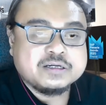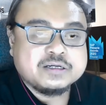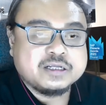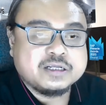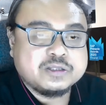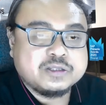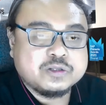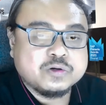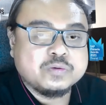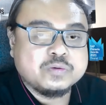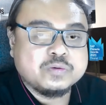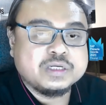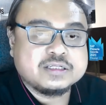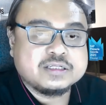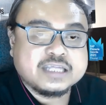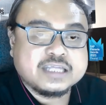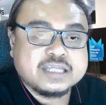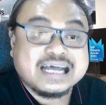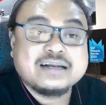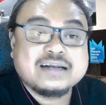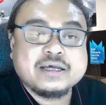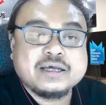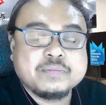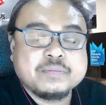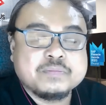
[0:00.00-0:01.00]
the tool will
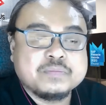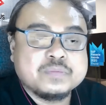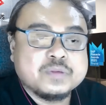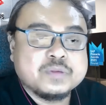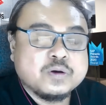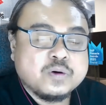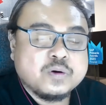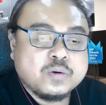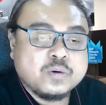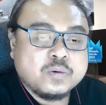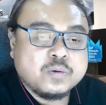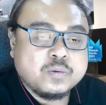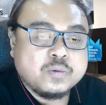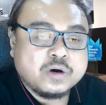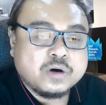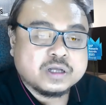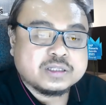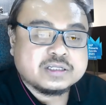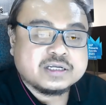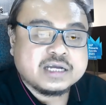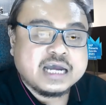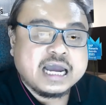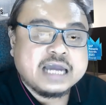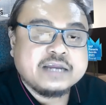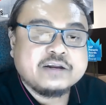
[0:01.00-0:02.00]
tell them
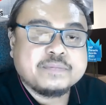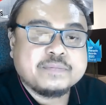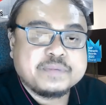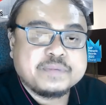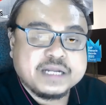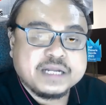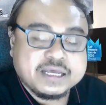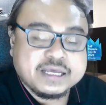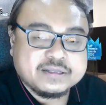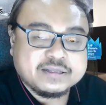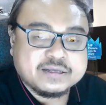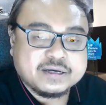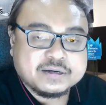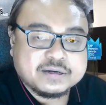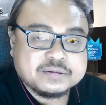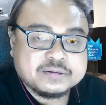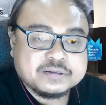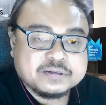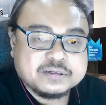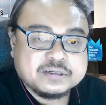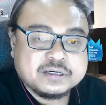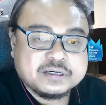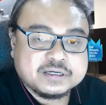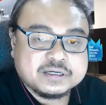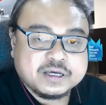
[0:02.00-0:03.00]
what kind of data,
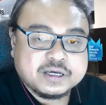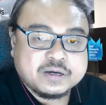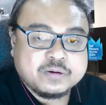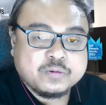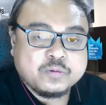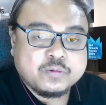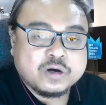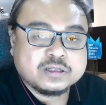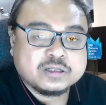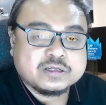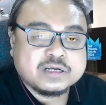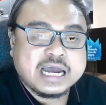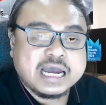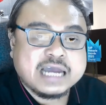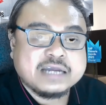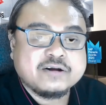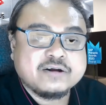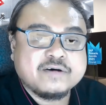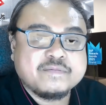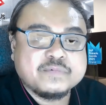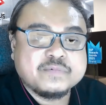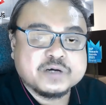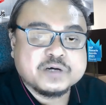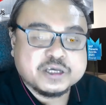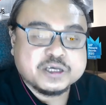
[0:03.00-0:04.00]
okay, what kind
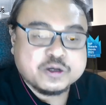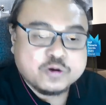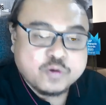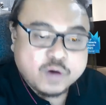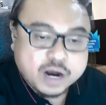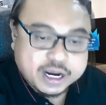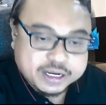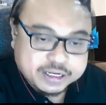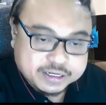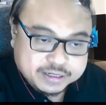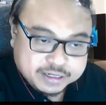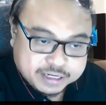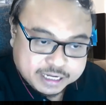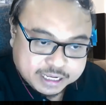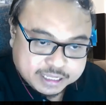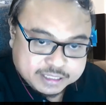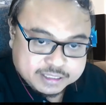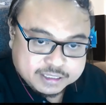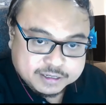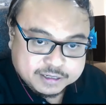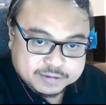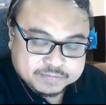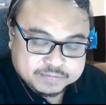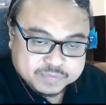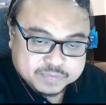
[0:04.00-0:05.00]
of required
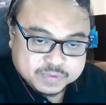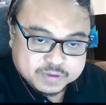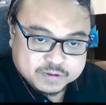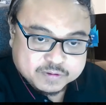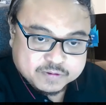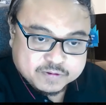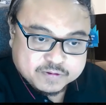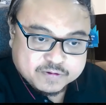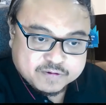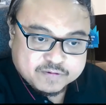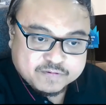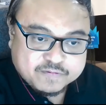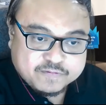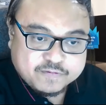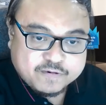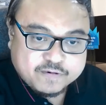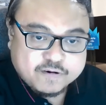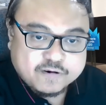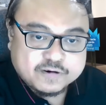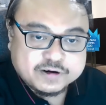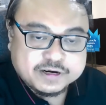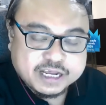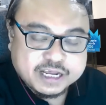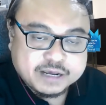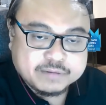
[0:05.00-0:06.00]
data
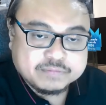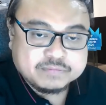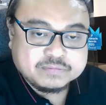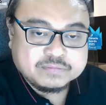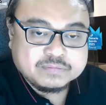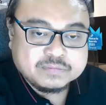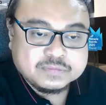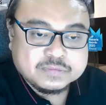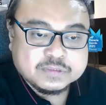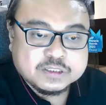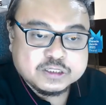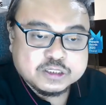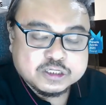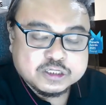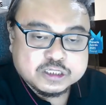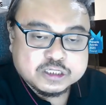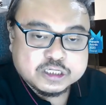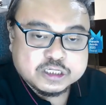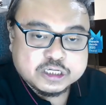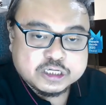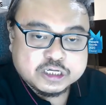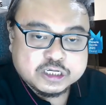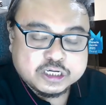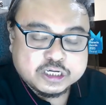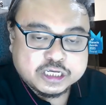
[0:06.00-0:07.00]
for them,
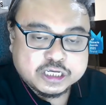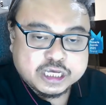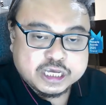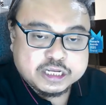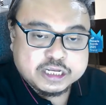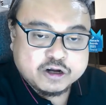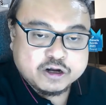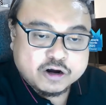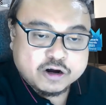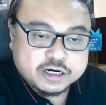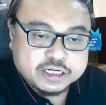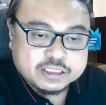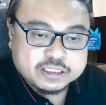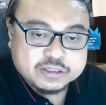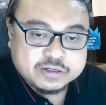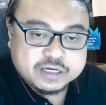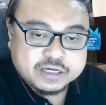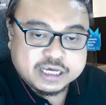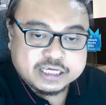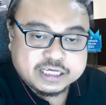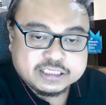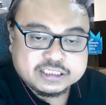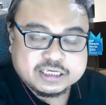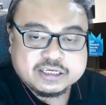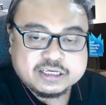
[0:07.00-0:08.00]
okay, in order to
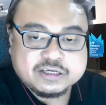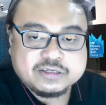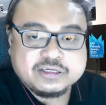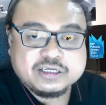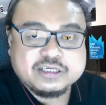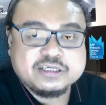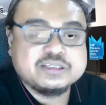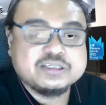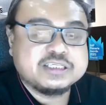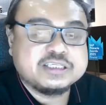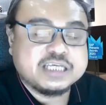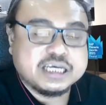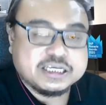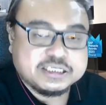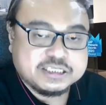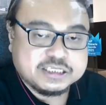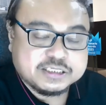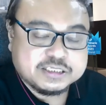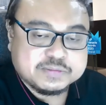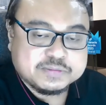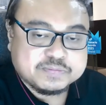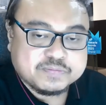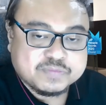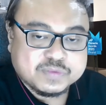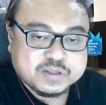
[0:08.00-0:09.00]
execute the use
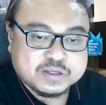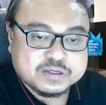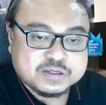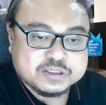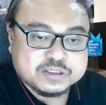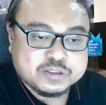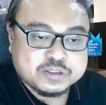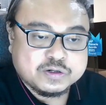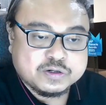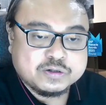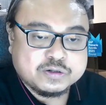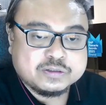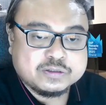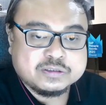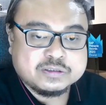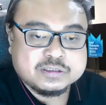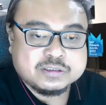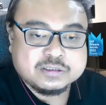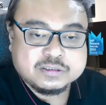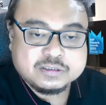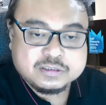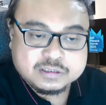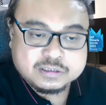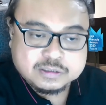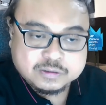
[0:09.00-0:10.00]
cases. So
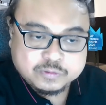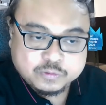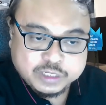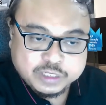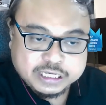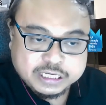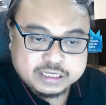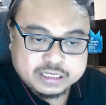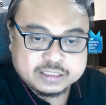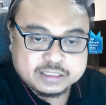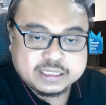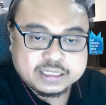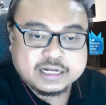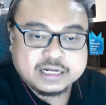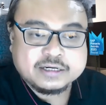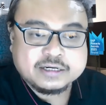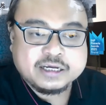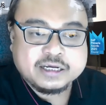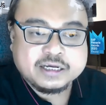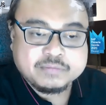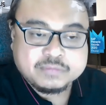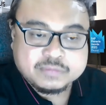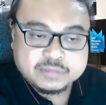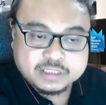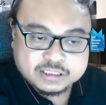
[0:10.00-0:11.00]
we tell
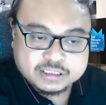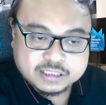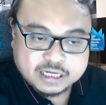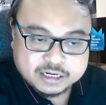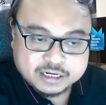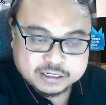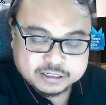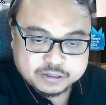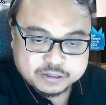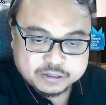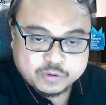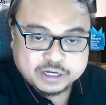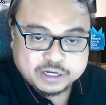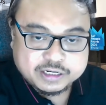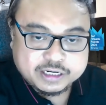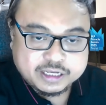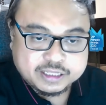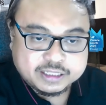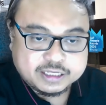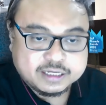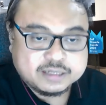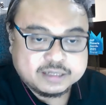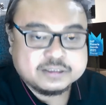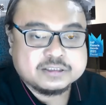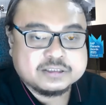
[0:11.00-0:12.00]
them these are required
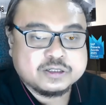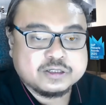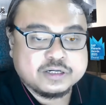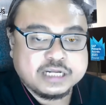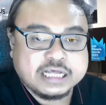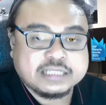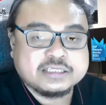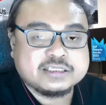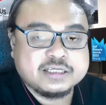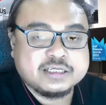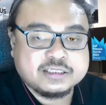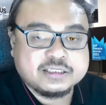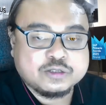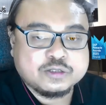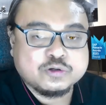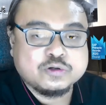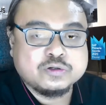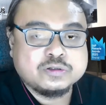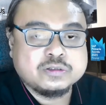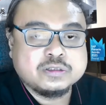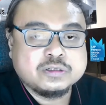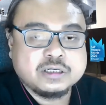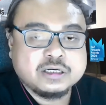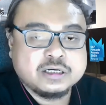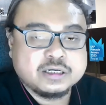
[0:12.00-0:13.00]
data. So that's the
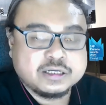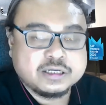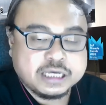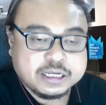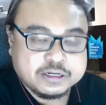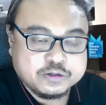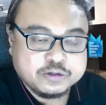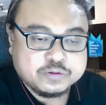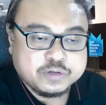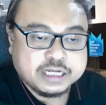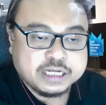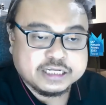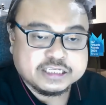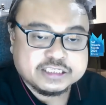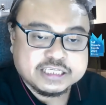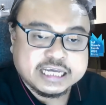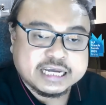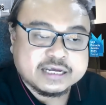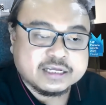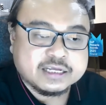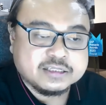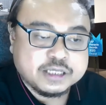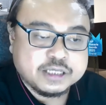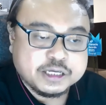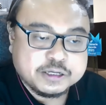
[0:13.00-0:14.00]
tool can do. And the
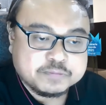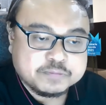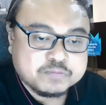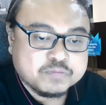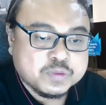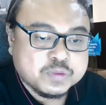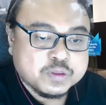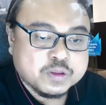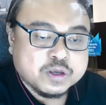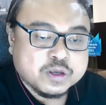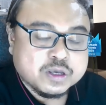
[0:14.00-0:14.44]
second thing,